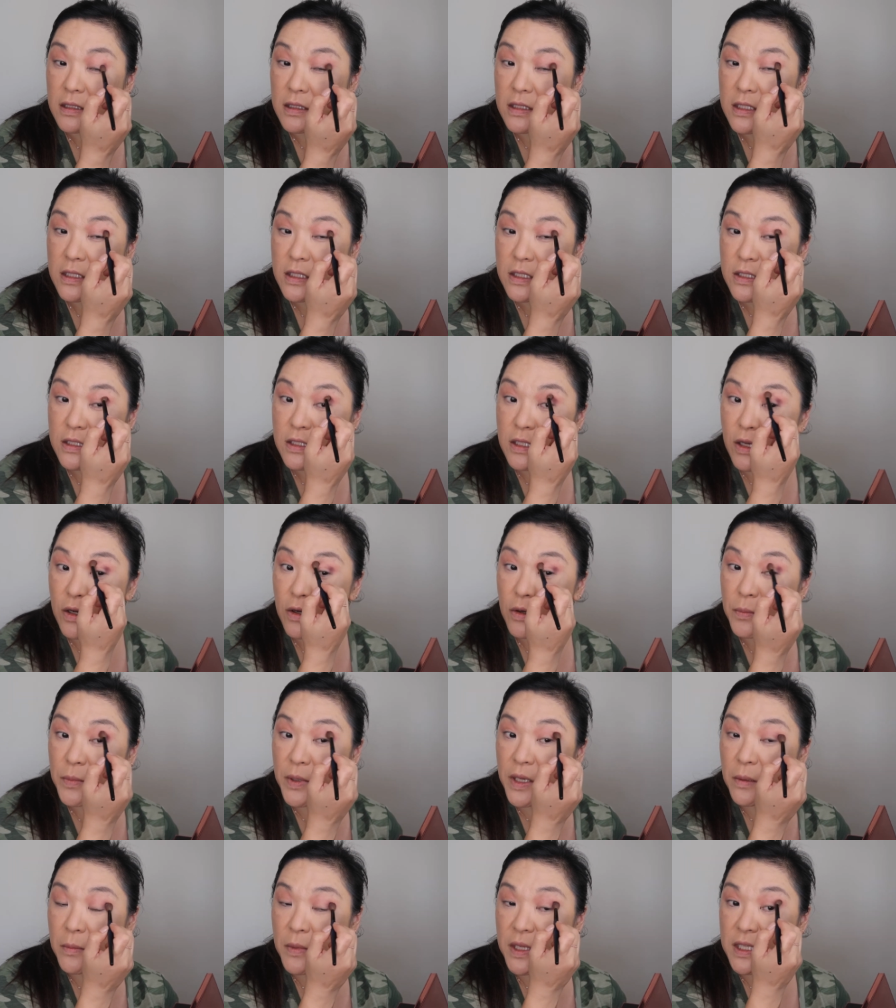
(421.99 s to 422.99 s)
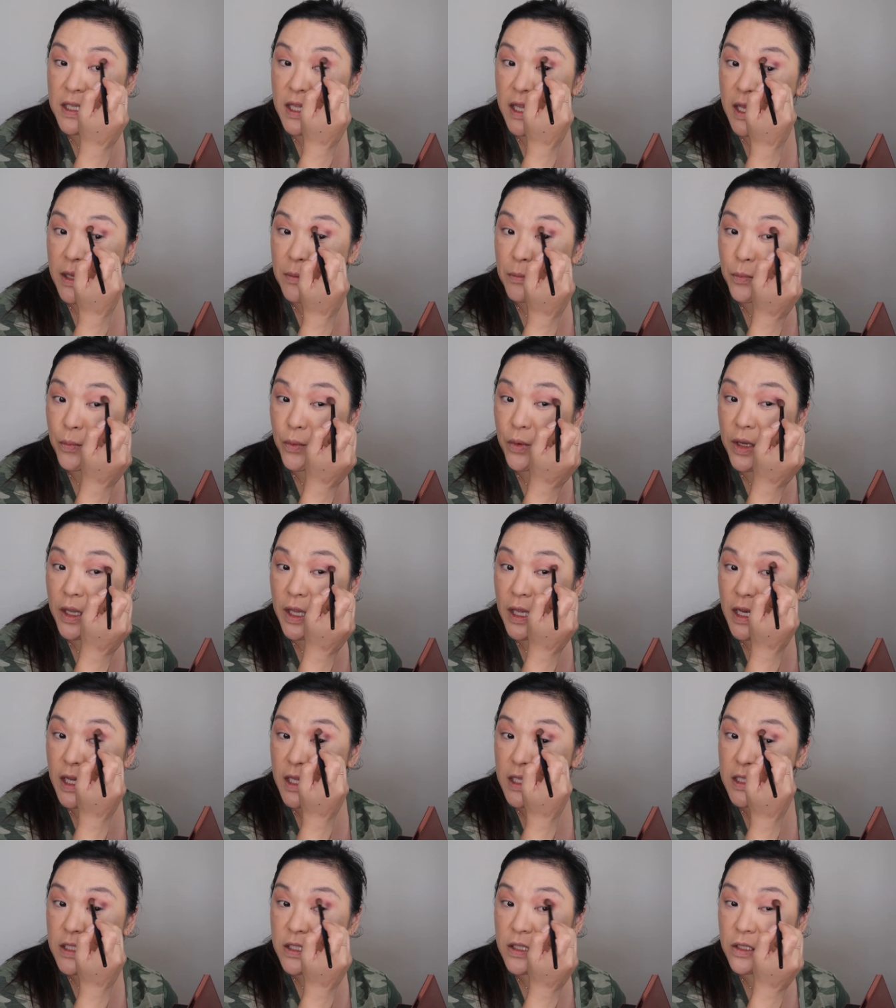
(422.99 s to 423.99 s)
So pigmented, and bring it
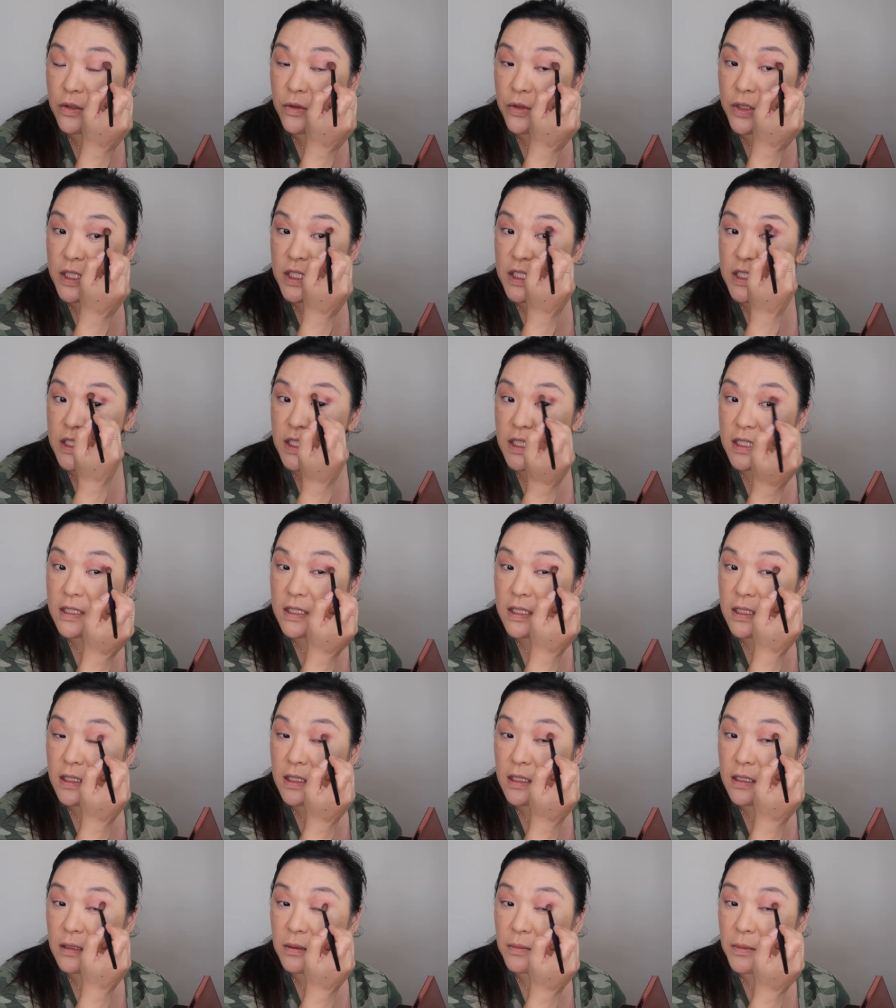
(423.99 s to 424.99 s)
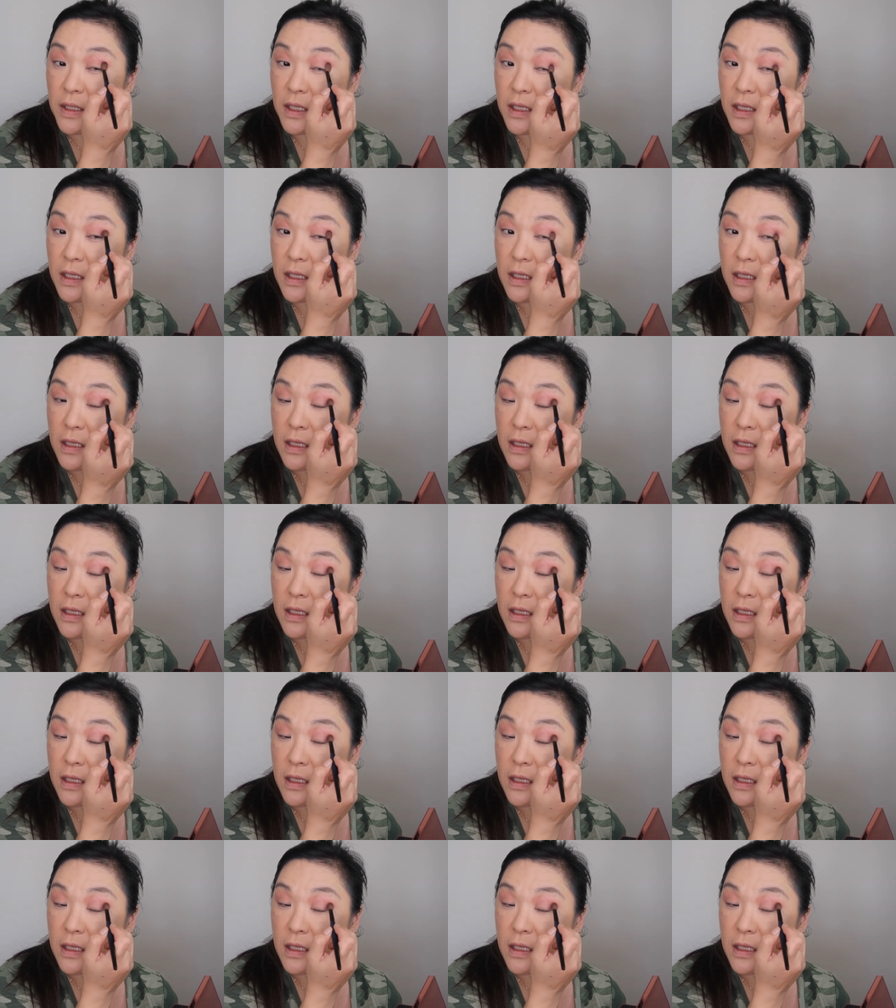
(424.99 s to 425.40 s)
into the crease just a little bit.